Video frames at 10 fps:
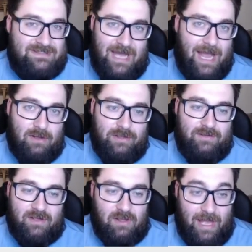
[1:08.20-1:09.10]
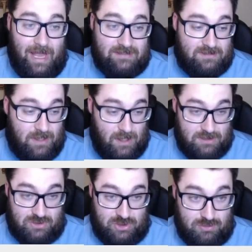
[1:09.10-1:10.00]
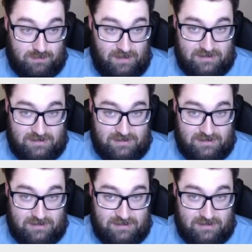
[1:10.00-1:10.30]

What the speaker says: tackle in the class. Excuse me